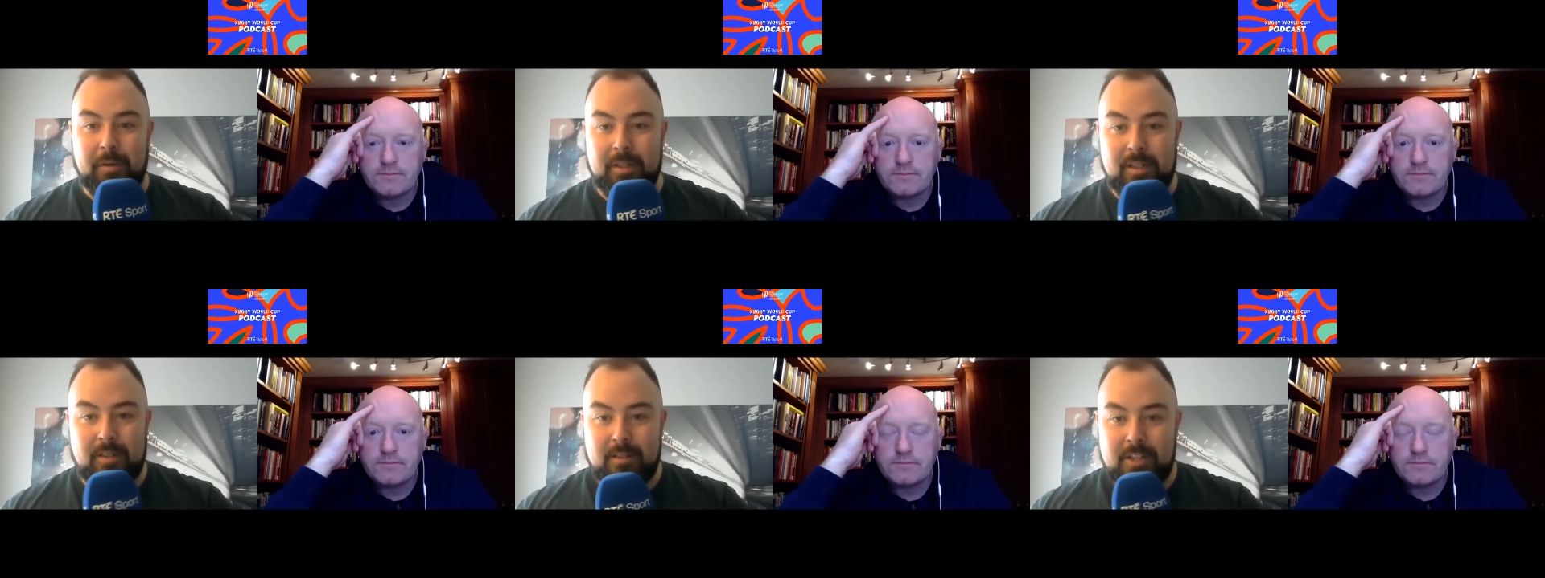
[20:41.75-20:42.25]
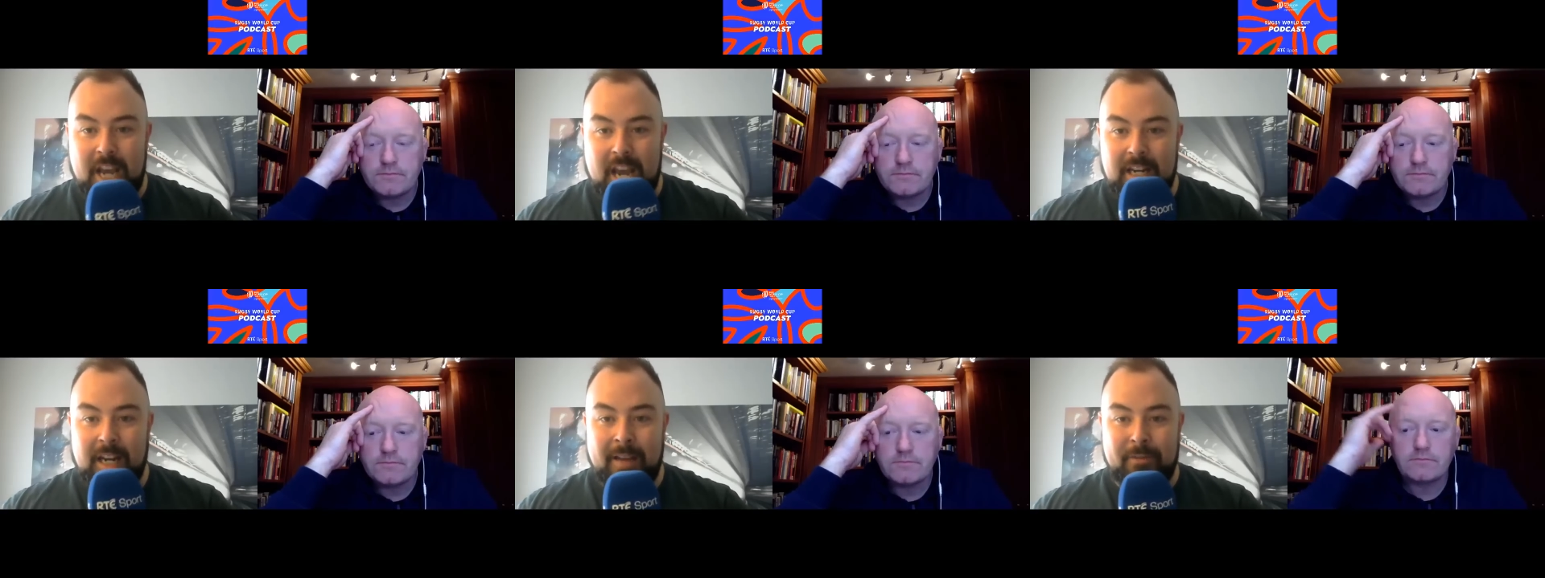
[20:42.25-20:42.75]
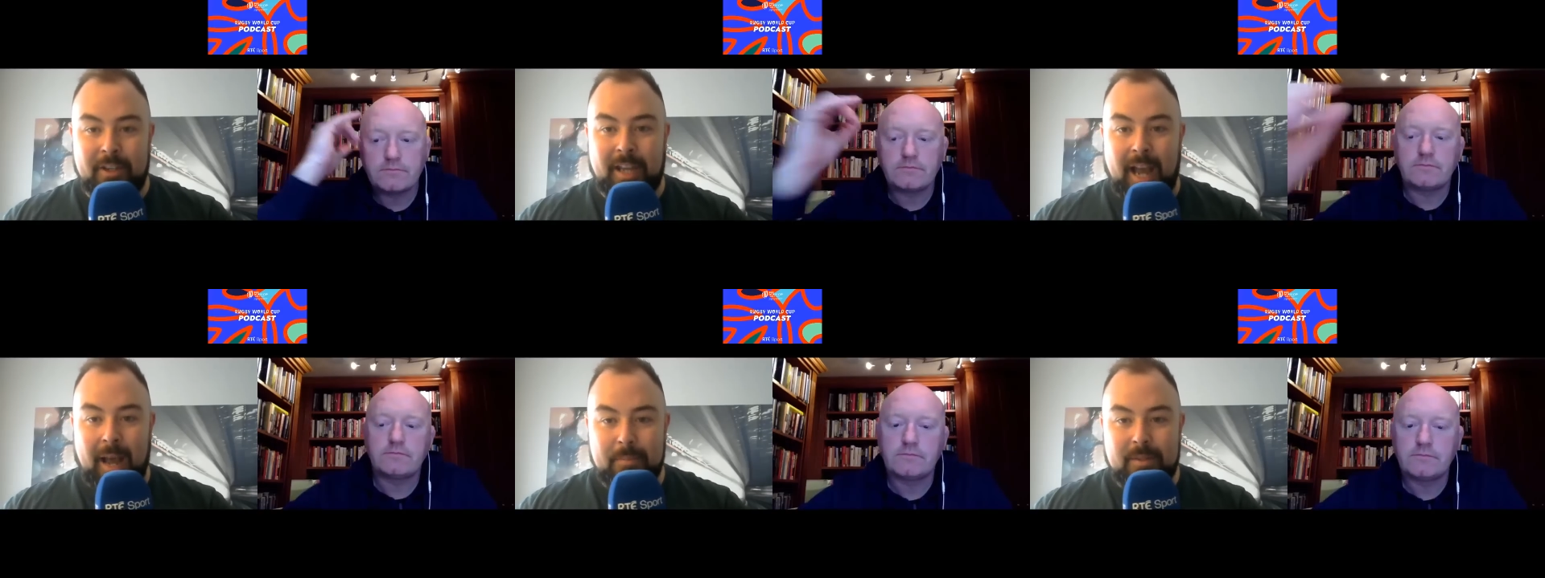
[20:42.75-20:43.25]
Speaker 1: He's ten, eleven
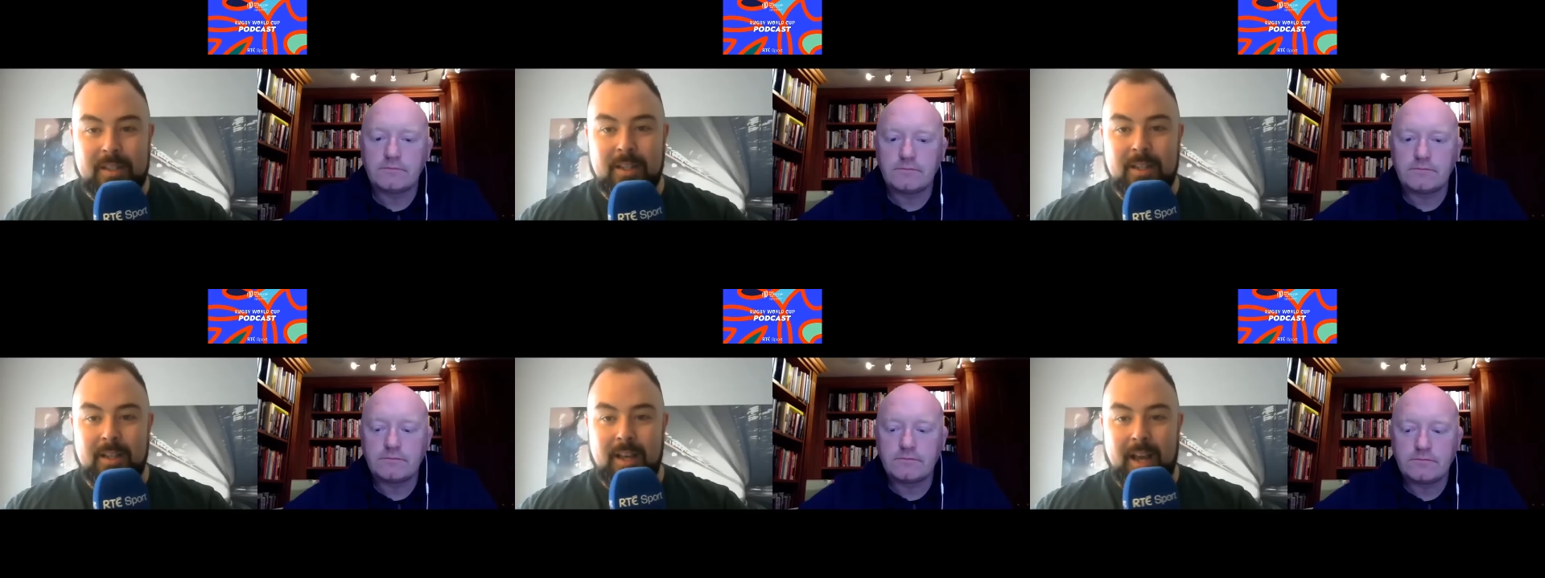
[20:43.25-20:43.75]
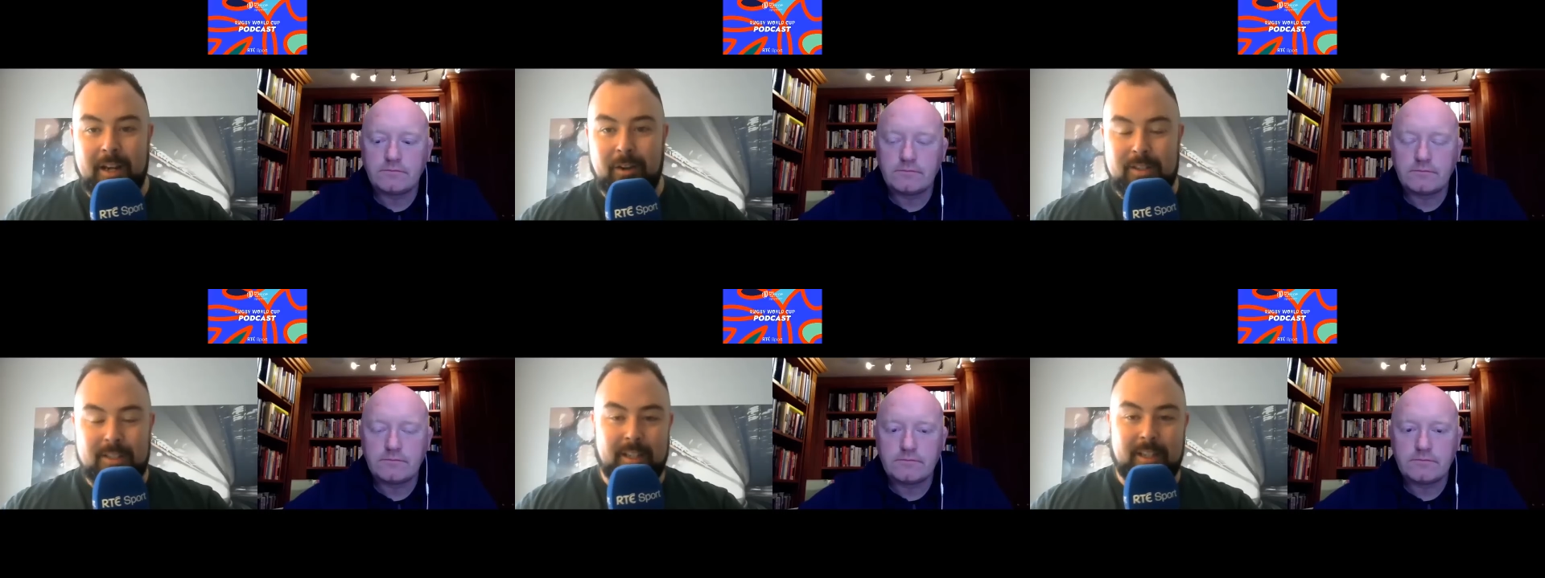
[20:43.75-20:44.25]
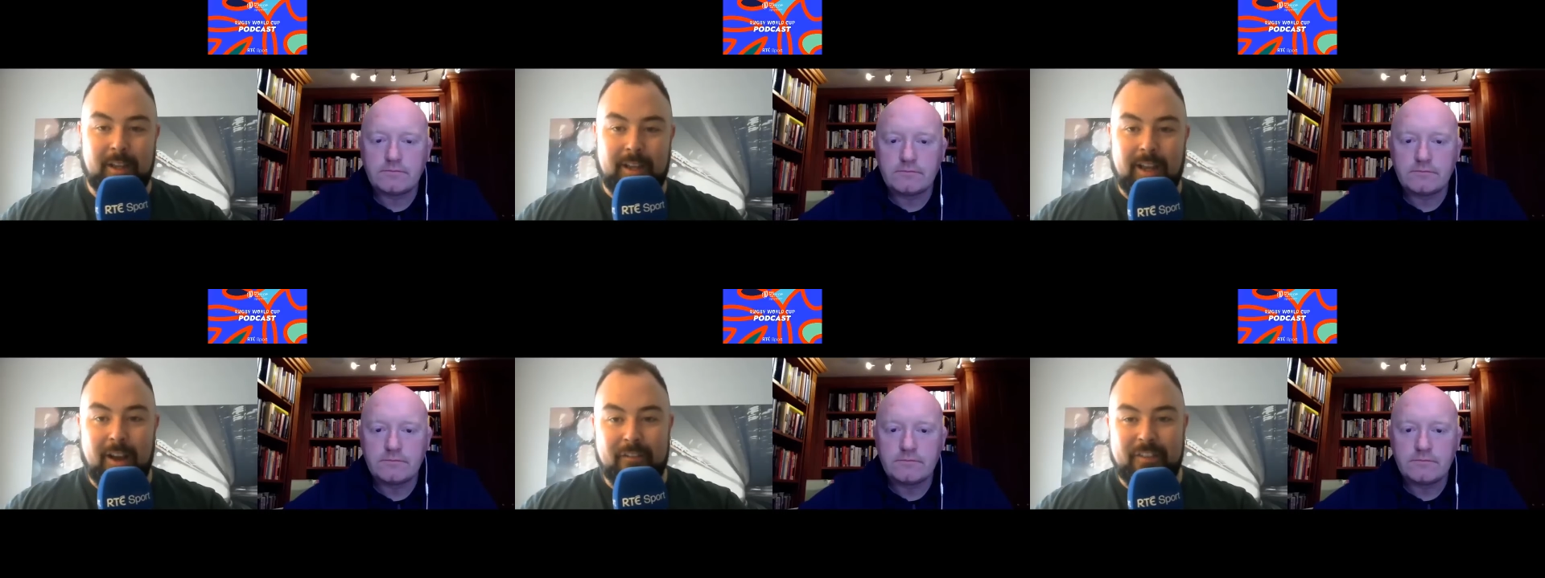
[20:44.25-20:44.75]
caps and looks like
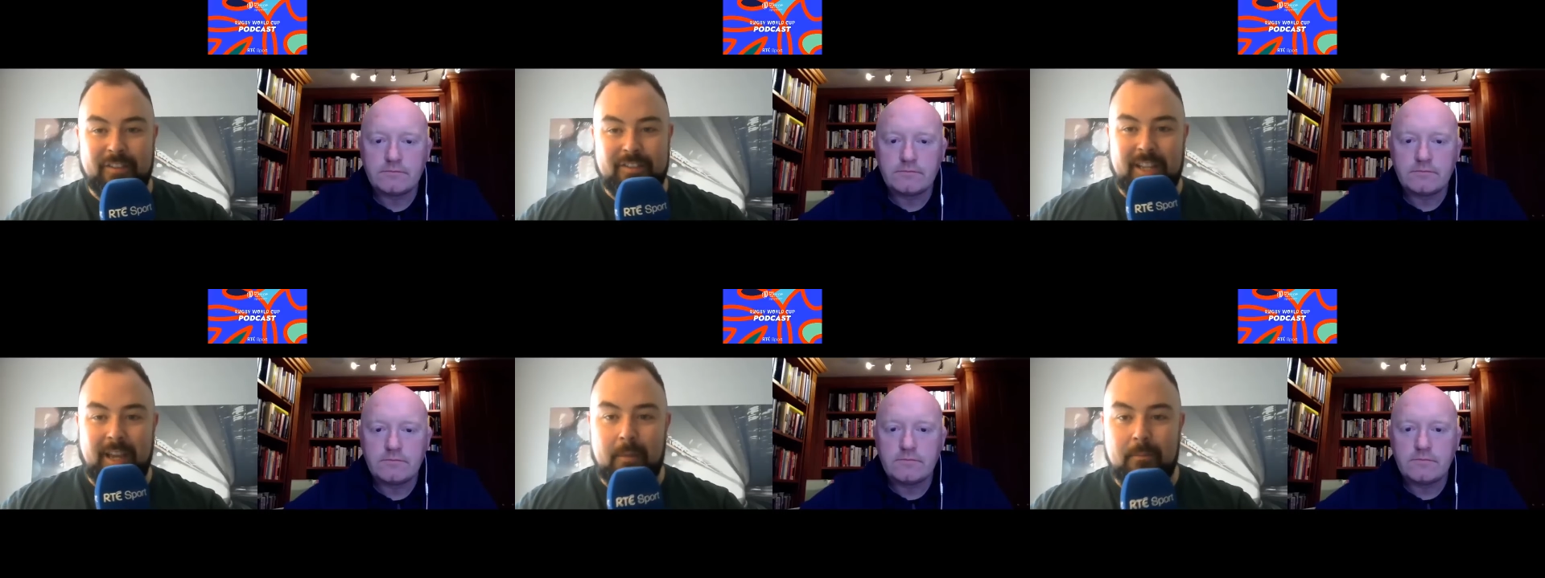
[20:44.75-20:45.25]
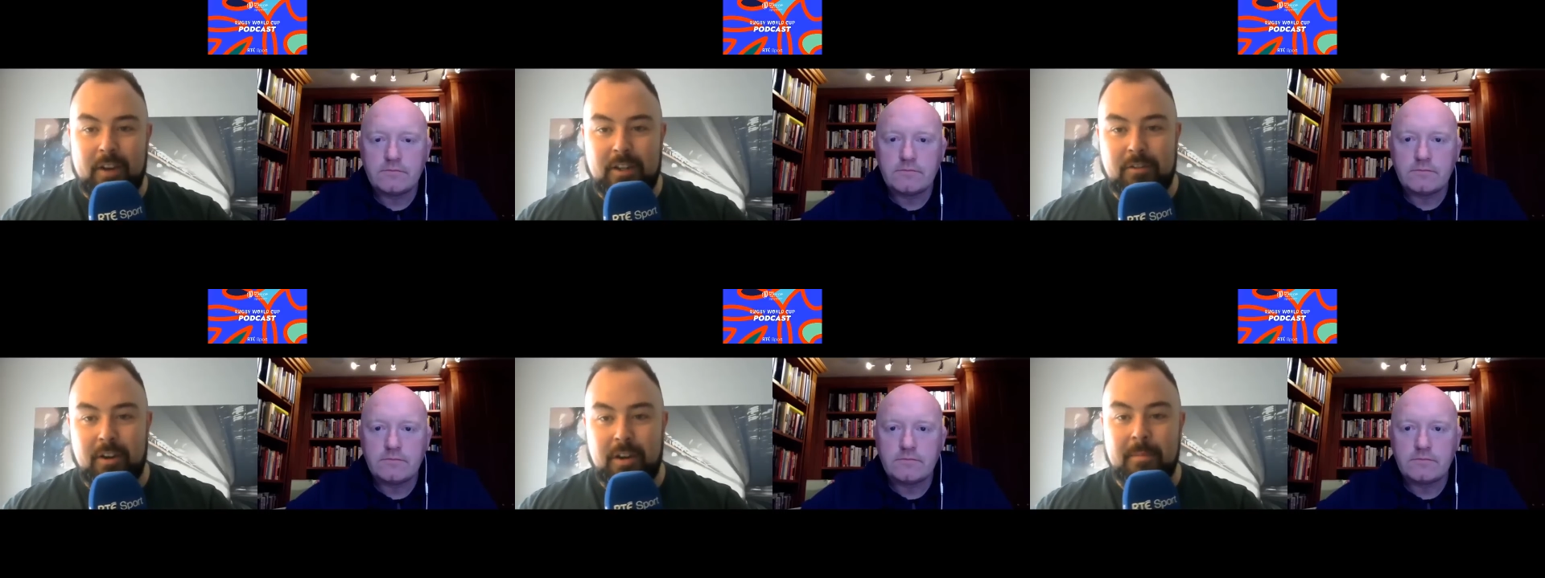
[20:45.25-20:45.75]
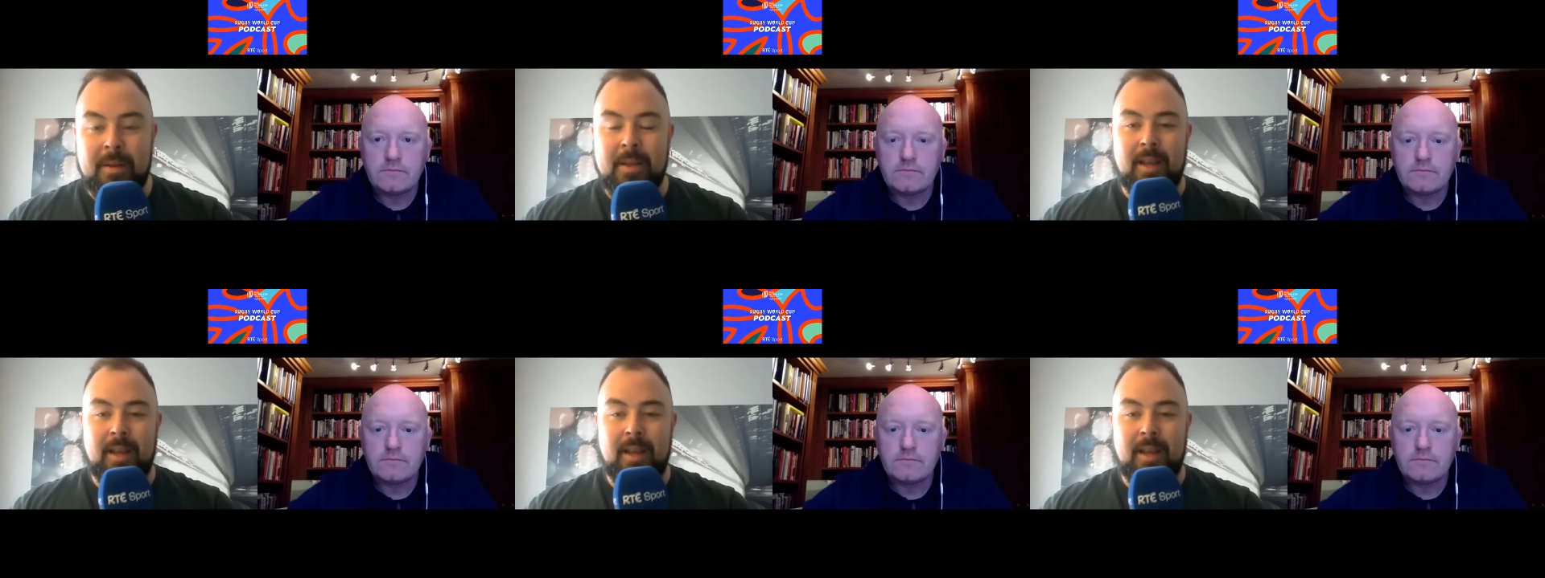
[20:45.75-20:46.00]
a, a fifty cap veteran.